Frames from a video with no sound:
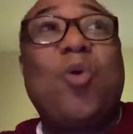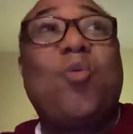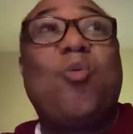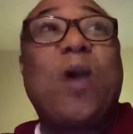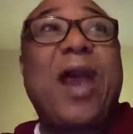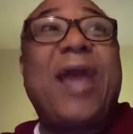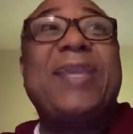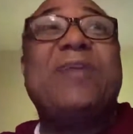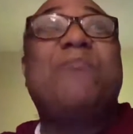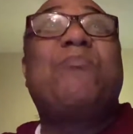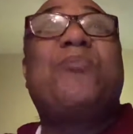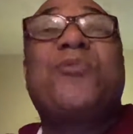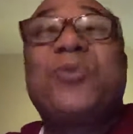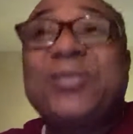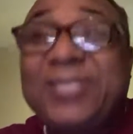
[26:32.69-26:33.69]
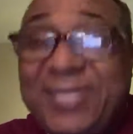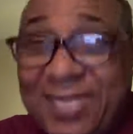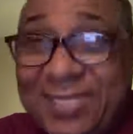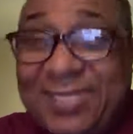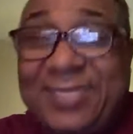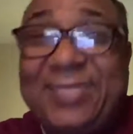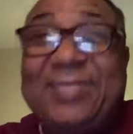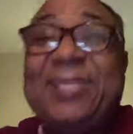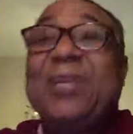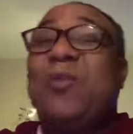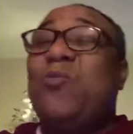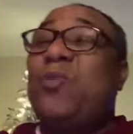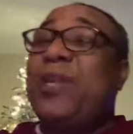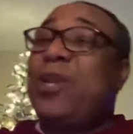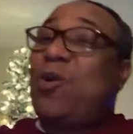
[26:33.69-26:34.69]
While they're protesting,
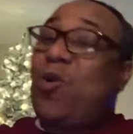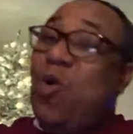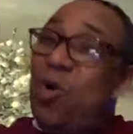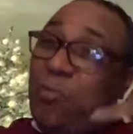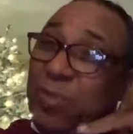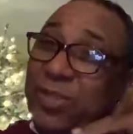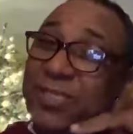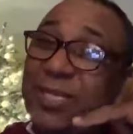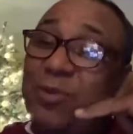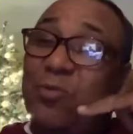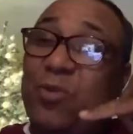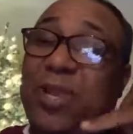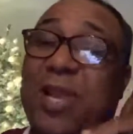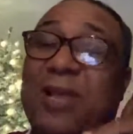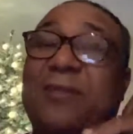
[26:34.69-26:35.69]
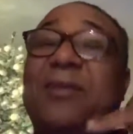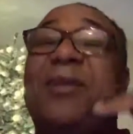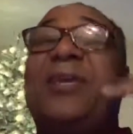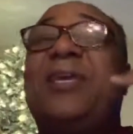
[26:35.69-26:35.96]
when they call President Weah,